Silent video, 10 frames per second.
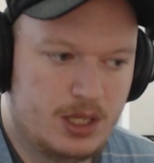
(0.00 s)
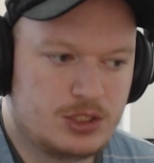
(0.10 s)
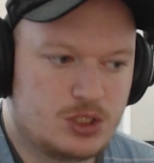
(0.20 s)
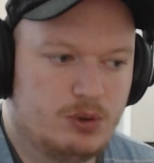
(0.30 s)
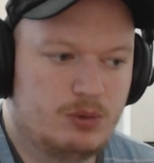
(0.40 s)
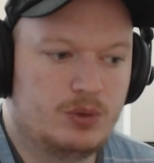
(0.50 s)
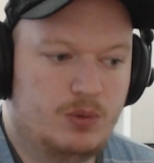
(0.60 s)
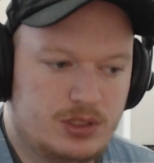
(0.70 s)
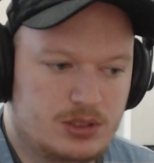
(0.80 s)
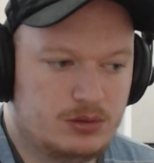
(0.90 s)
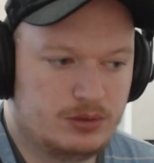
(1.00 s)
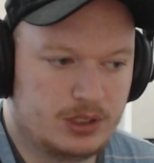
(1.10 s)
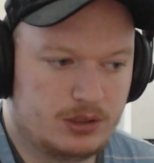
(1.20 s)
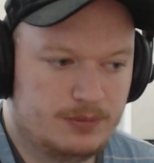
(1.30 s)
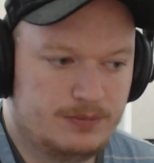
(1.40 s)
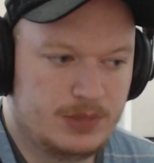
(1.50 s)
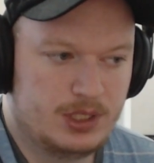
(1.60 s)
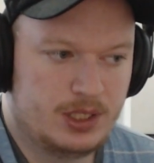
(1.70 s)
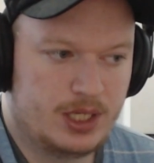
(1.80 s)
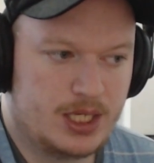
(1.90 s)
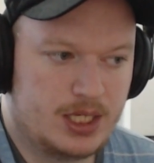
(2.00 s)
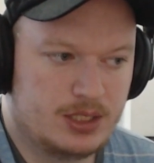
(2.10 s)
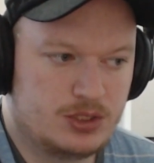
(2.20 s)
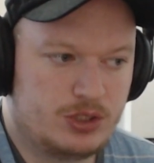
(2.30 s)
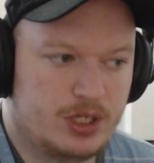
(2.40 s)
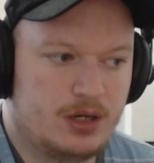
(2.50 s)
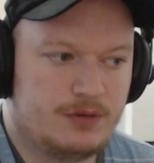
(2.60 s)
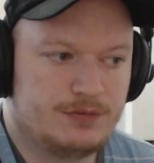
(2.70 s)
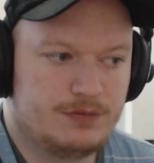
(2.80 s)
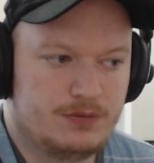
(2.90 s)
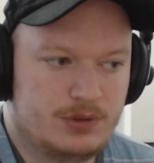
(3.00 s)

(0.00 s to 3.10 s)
So what we want to do here is trade off